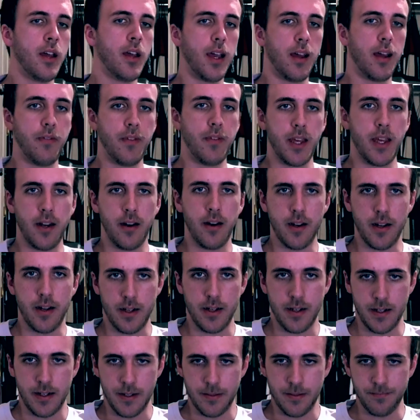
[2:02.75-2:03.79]
And then,
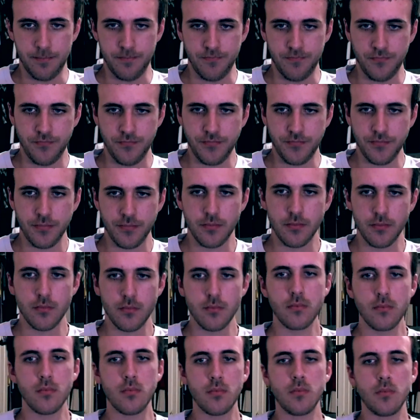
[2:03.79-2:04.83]

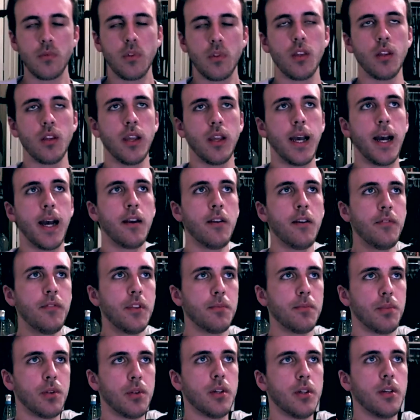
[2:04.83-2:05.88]
out of the
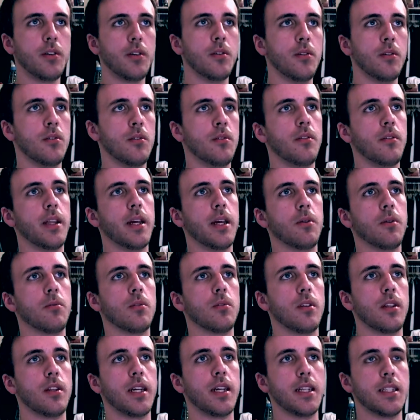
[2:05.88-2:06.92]
blue, they
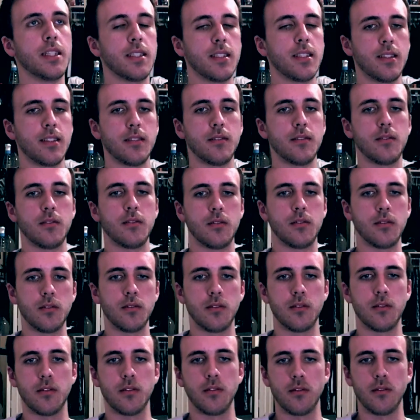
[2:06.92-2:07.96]
released
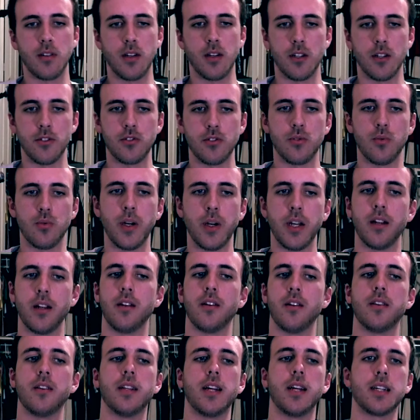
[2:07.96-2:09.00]
on
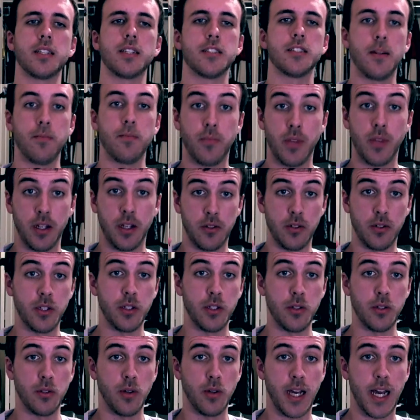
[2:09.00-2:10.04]
Twitter like something
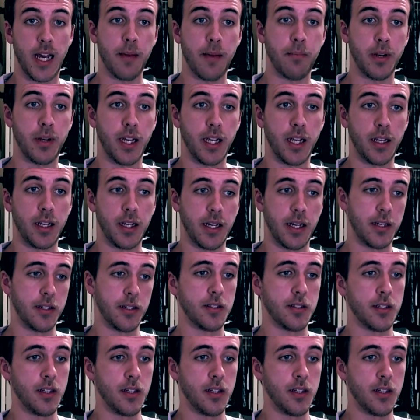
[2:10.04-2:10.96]
new happening at